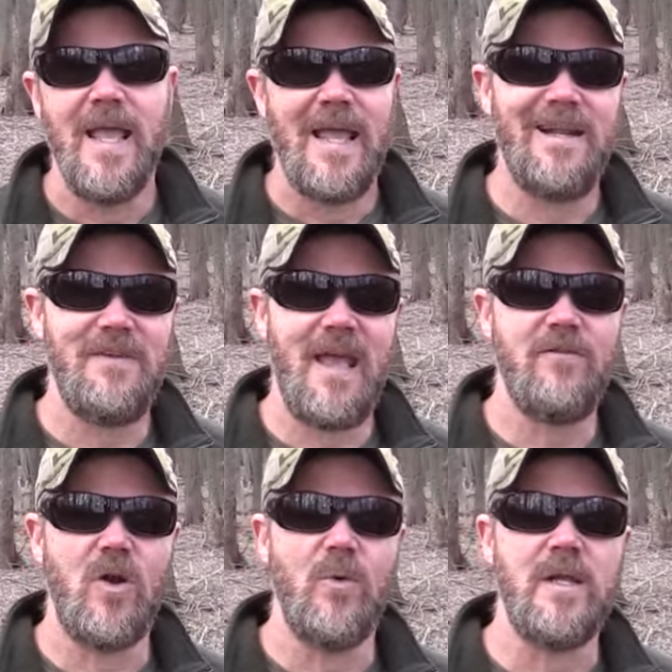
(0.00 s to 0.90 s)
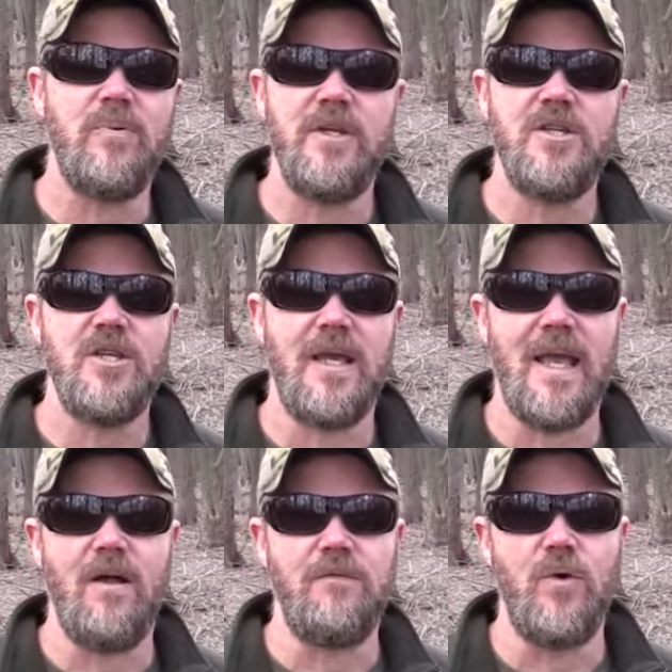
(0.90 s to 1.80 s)
And if you haven't already, please check
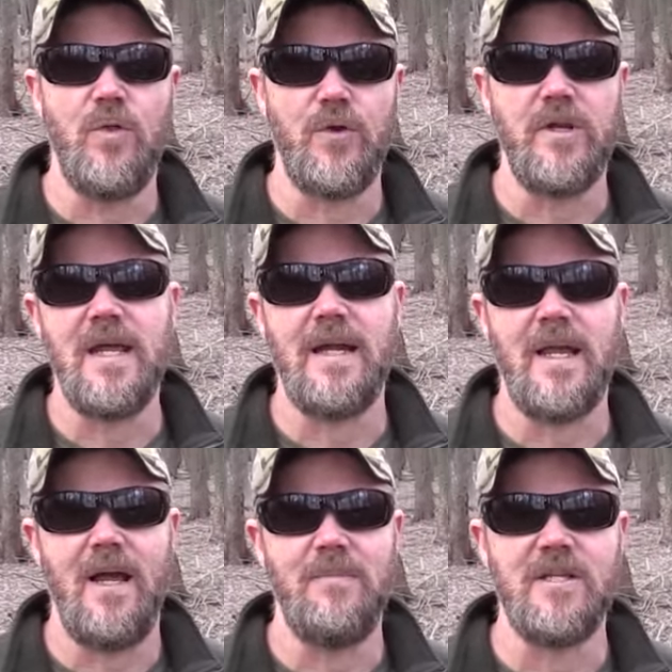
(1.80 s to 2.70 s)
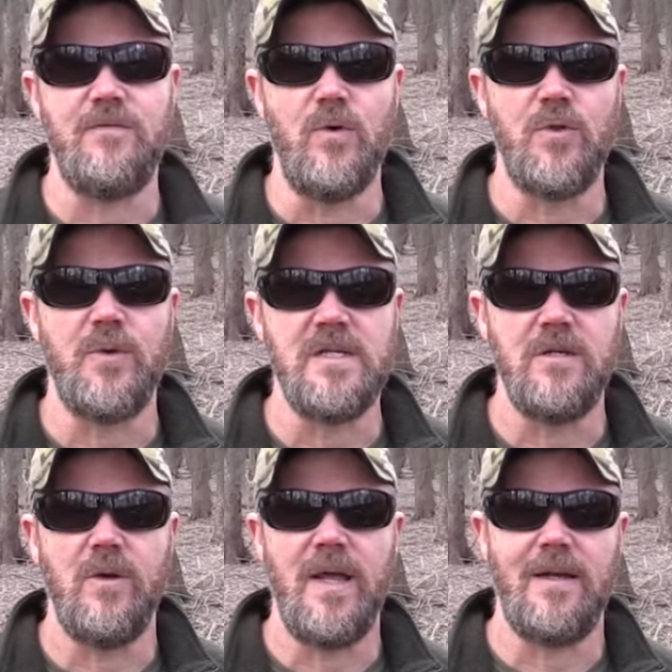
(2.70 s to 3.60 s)
out full30.com, that's
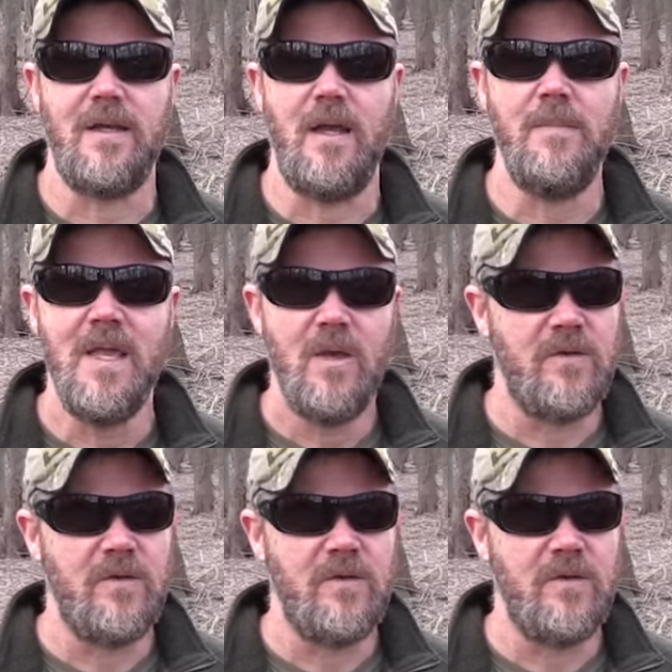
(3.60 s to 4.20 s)
full30.com.